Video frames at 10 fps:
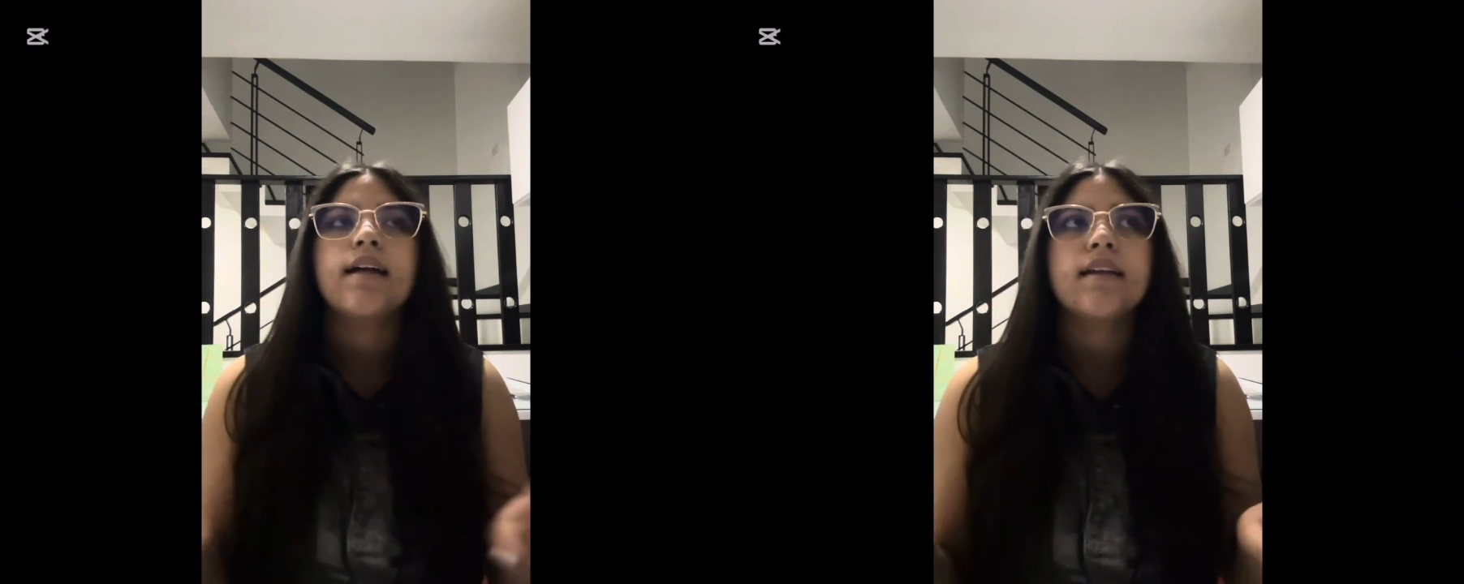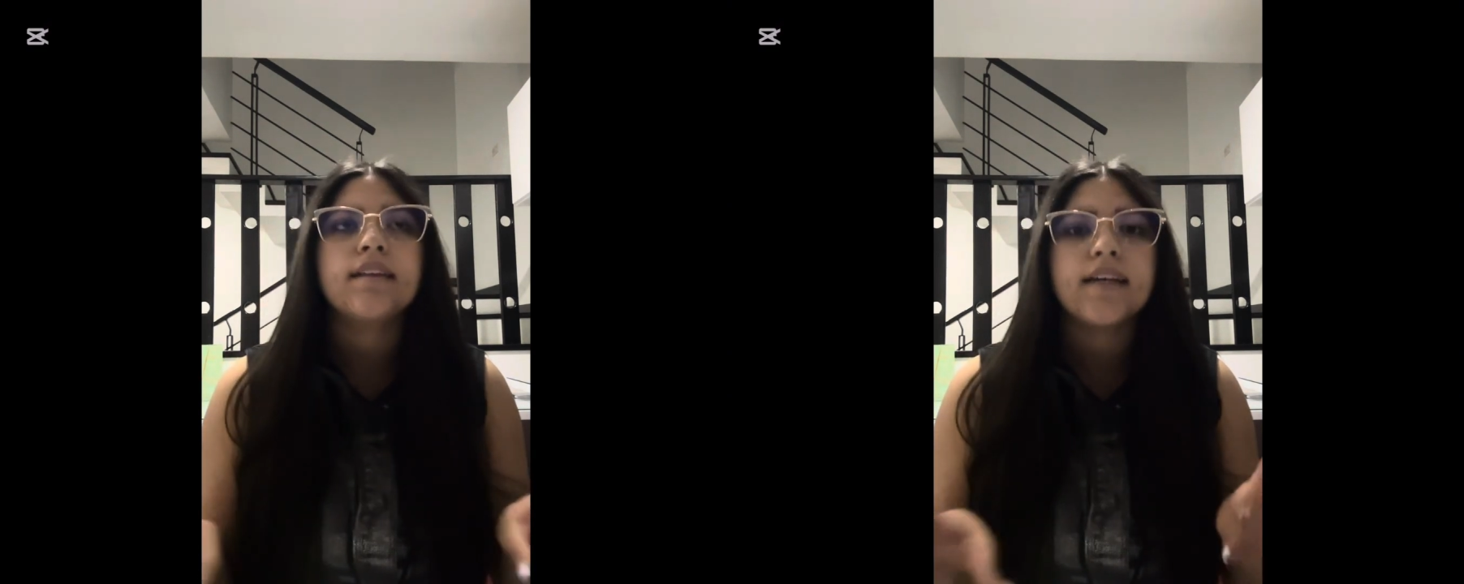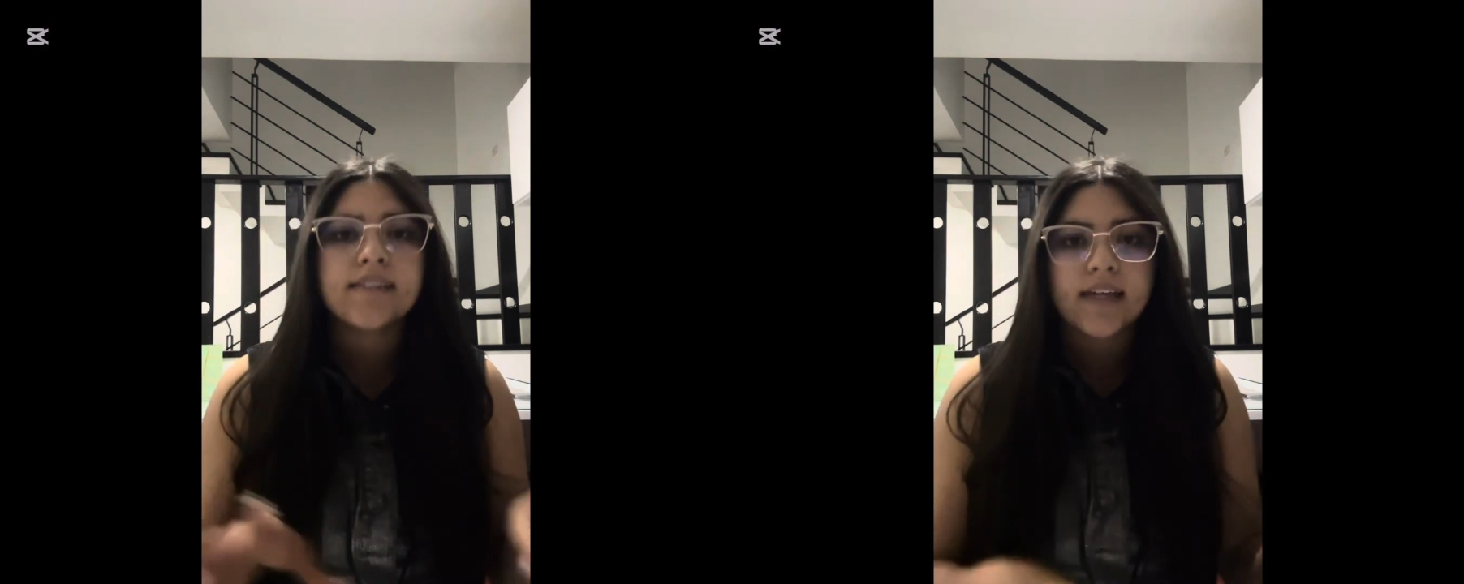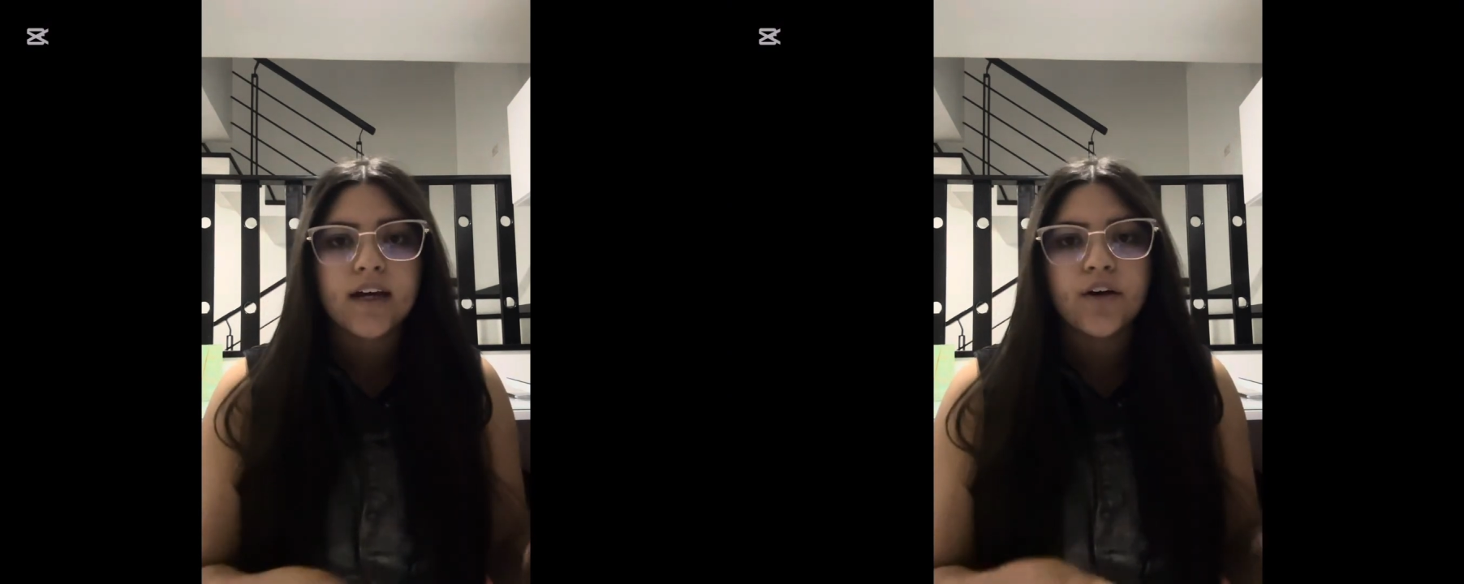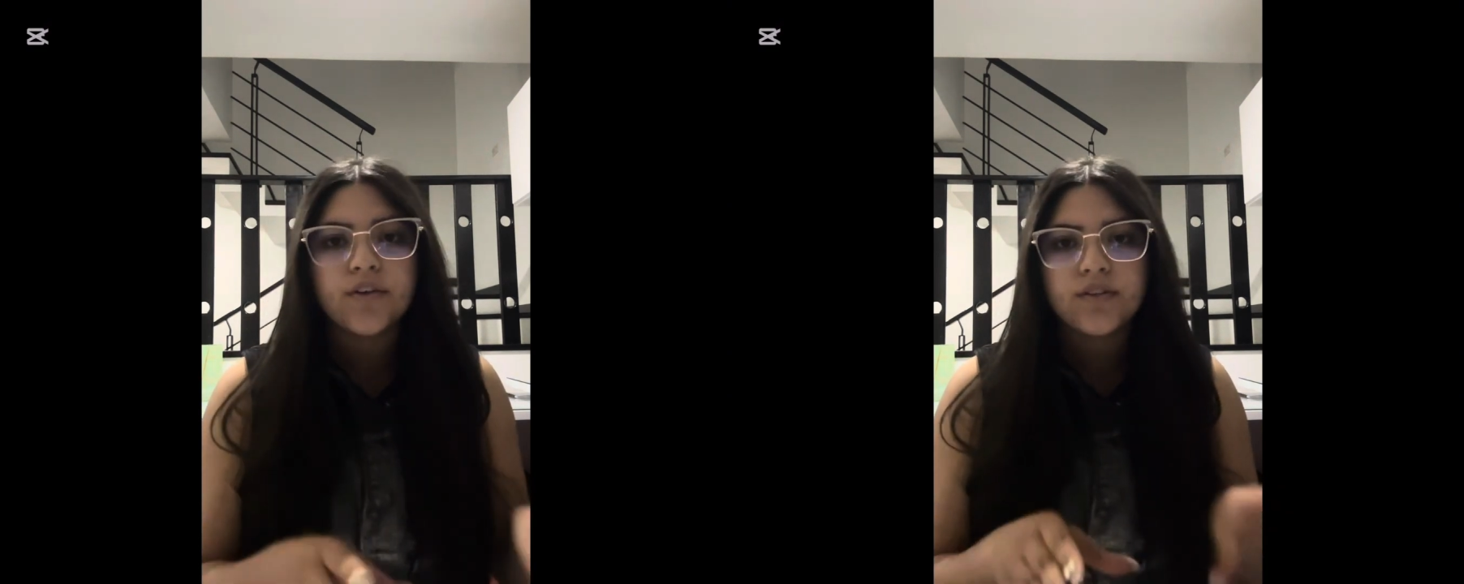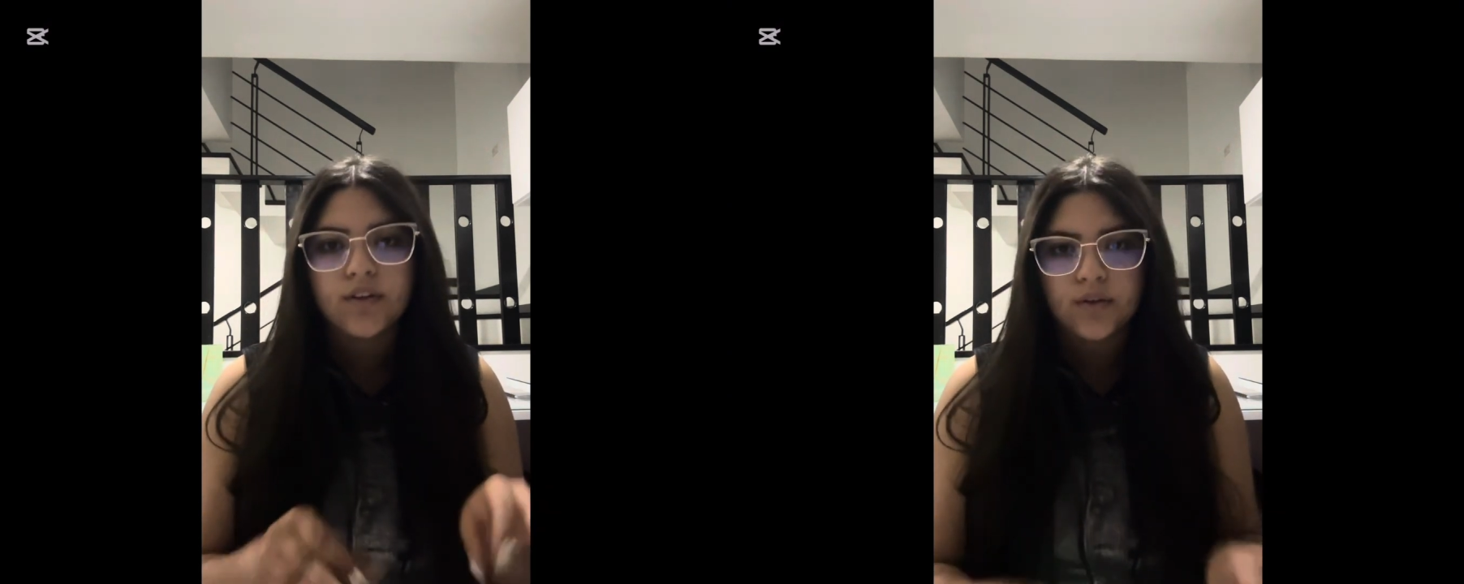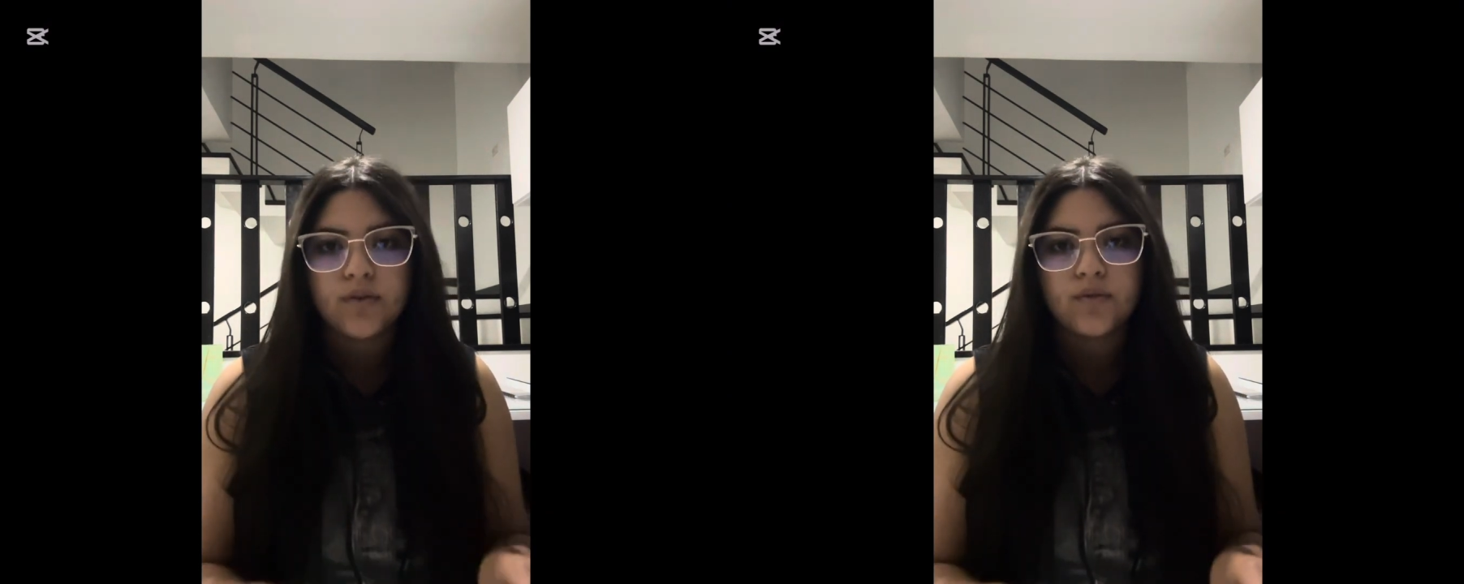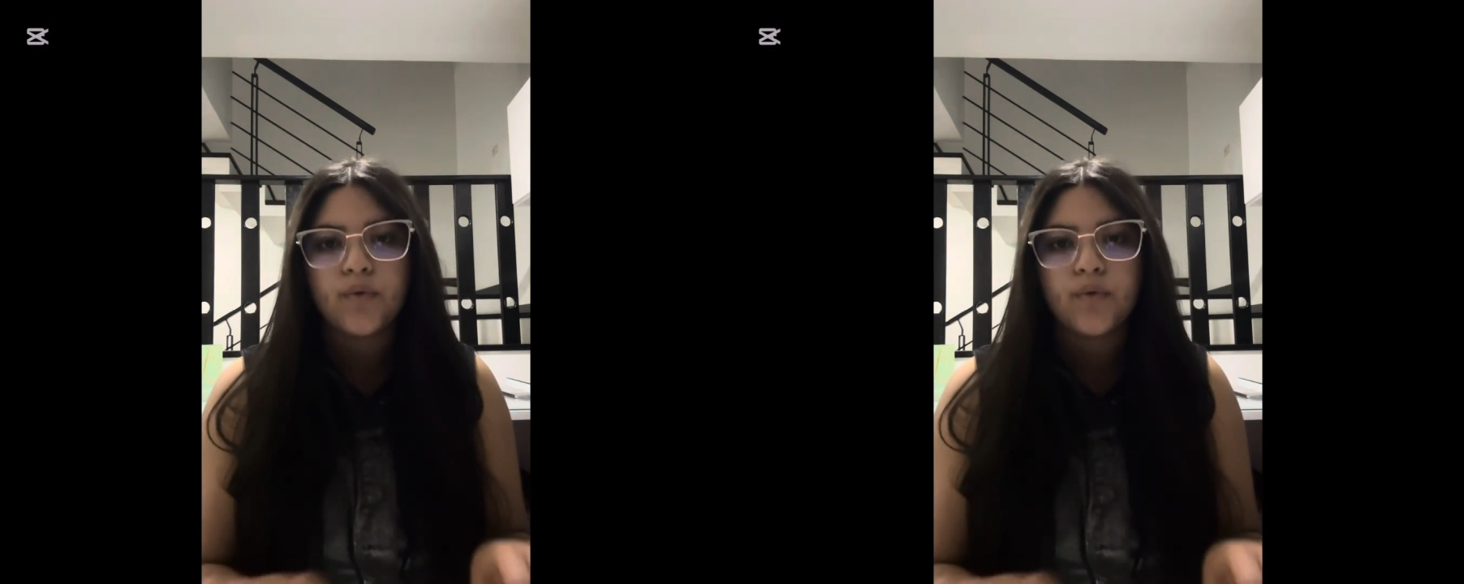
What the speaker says: The second use,